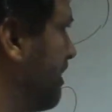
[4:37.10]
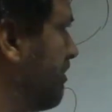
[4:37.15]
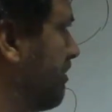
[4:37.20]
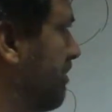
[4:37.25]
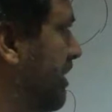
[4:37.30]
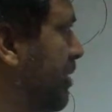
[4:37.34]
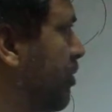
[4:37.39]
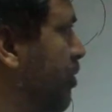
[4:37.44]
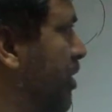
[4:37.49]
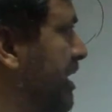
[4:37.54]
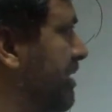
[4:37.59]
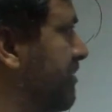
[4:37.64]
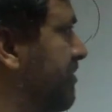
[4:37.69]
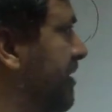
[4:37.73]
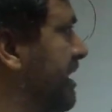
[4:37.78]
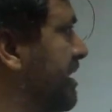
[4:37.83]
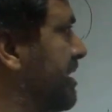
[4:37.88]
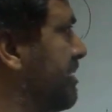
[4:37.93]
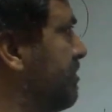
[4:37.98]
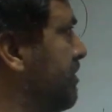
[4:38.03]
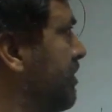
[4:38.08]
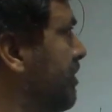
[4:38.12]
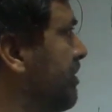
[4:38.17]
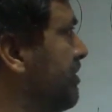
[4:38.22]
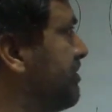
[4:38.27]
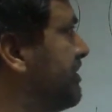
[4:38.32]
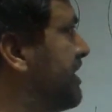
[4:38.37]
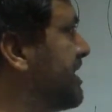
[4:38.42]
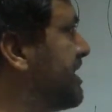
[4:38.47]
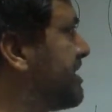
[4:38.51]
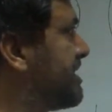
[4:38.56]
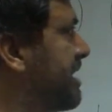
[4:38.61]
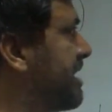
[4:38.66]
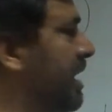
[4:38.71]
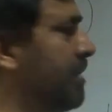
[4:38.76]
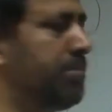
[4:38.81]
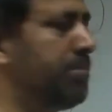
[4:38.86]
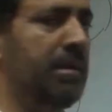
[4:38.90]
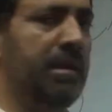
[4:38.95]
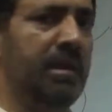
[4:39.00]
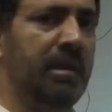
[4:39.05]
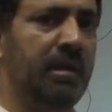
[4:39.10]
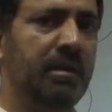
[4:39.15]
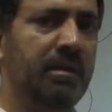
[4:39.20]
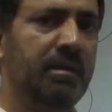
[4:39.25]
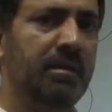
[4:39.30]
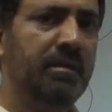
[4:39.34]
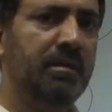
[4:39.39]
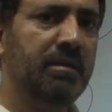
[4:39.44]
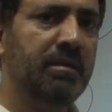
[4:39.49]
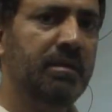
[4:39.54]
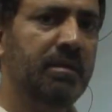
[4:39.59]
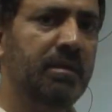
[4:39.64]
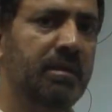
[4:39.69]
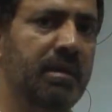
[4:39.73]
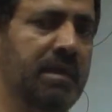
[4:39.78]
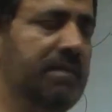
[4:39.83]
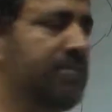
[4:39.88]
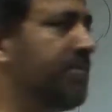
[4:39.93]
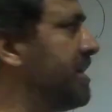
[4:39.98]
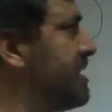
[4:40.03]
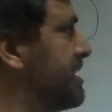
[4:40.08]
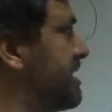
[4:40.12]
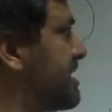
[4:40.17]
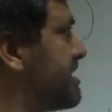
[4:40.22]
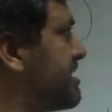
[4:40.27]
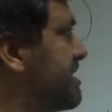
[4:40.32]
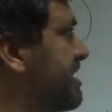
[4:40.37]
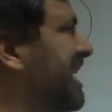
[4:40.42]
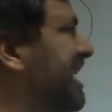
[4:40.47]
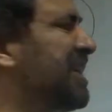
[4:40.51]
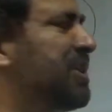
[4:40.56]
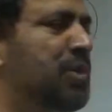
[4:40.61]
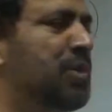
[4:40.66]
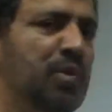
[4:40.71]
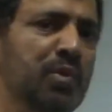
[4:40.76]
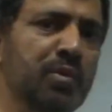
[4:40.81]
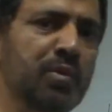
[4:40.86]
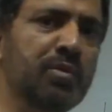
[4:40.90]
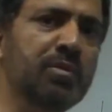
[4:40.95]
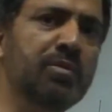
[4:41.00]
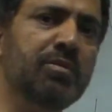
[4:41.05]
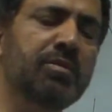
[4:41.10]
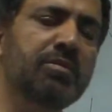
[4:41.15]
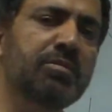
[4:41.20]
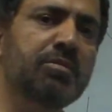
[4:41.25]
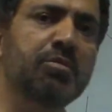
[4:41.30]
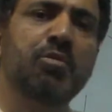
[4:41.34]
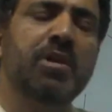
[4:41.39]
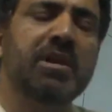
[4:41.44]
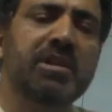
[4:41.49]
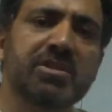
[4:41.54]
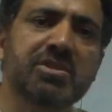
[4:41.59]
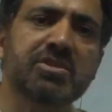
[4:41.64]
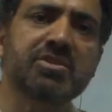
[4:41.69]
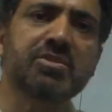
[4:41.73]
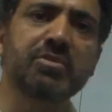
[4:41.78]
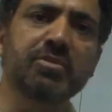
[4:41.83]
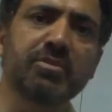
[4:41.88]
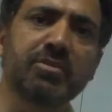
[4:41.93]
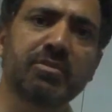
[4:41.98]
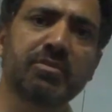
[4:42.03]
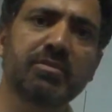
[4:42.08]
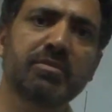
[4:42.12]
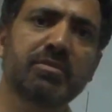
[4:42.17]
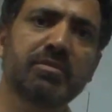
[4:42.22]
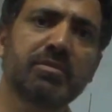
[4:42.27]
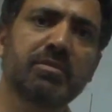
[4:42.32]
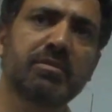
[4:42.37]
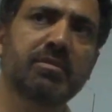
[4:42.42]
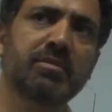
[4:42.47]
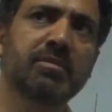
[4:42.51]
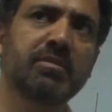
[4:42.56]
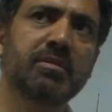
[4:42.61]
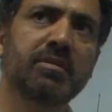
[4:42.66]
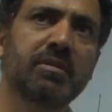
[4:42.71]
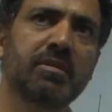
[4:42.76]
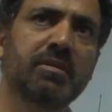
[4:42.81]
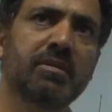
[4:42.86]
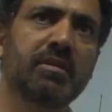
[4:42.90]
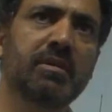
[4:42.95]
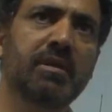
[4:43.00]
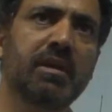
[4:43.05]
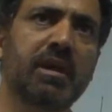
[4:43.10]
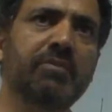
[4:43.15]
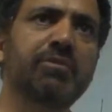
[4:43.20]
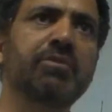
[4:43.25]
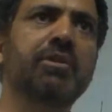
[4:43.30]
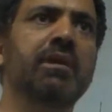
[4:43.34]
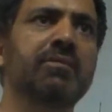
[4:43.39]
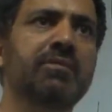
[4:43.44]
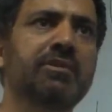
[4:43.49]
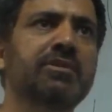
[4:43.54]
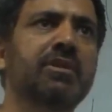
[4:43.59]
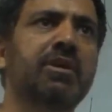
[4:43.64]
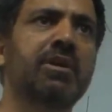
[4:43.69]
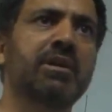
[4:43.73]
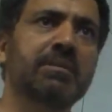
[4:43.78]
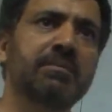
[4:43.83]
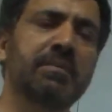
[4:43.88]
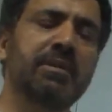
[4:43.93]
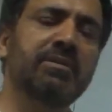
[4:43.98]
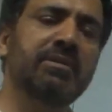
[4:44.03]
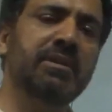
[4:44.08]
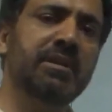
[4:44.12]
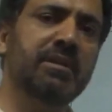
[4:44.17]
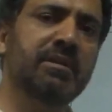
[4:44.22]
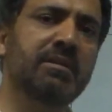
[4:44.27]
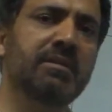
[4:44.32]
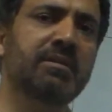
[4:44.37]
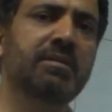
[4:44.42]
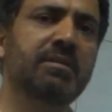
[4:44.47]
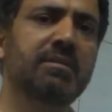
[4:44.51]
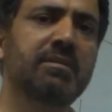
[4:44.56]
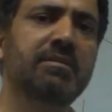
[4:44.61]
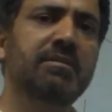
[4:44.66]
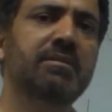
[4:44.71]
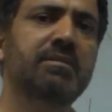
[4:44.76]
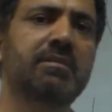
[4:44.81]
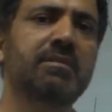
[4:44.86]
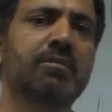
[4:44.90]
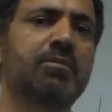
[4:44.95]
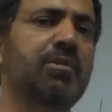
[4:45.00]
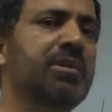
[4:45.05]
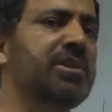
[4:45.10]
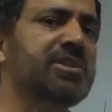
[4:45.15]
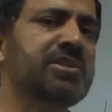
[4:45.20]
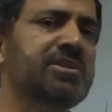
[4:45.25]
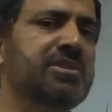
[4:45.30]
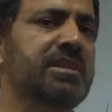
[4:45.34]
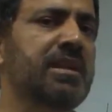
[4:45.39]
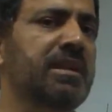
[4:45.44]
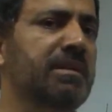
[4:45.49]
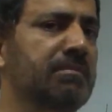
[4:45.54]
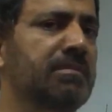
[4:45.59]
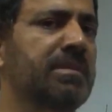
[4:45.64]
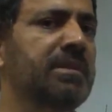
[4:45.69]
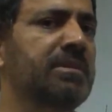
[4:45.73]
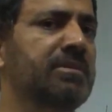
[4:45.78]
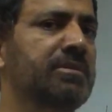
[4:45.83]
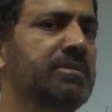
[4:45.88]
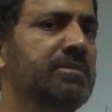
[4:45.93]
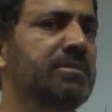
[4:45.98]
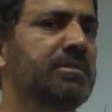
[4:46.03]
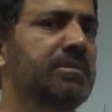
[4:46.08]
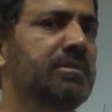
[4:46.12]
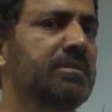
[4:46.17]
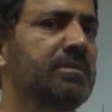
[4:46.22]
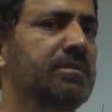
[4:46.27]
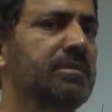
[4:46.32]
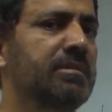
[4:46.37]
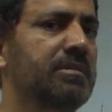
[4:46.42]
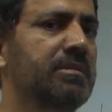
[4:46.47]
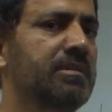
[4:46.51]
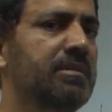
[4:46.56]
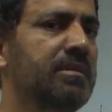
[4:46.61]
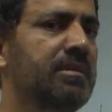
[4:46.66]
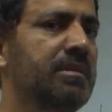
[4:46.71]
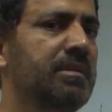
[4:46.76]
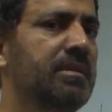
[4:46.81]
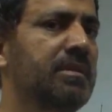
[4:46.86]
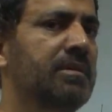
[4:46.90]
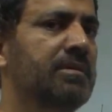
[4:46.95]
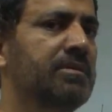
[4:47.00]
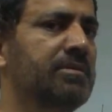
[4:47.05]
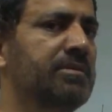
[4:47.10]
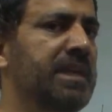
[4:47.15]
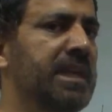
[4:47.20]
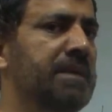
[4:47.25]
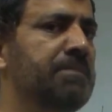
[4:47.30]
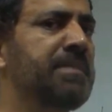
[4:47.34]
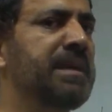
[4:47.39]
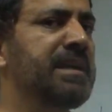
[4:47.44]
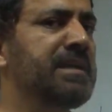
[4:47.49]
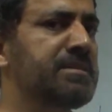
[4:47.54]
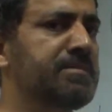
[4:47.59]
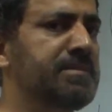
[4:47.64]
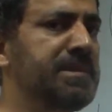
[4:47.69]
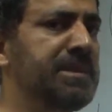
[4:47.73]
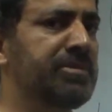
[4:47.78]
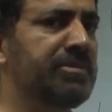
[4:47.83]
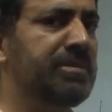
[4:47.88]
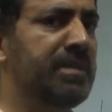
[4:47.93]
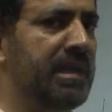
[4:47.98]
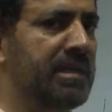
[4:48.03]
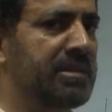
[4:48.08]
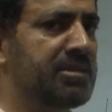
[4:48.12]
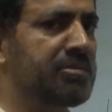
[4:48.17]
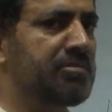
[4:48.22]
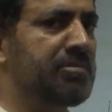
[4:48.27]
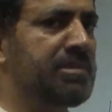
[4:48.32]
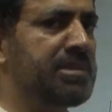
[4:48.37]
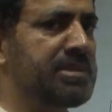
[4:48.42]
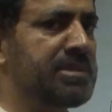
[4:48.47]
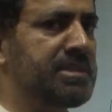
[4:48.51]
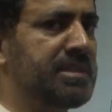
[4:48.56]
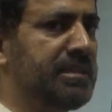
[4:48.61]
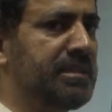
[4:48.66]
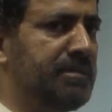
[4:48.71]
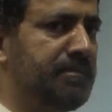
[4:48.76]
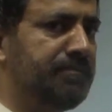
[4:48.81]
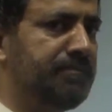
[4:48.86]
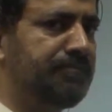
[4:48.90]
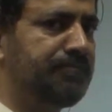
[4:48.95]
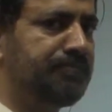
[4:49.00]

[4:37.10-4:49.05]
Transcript: But what if I remove this apple and if I just say 2? So what is 2? Have you ever thought about it? What is the number 2? So that brings me to the next question.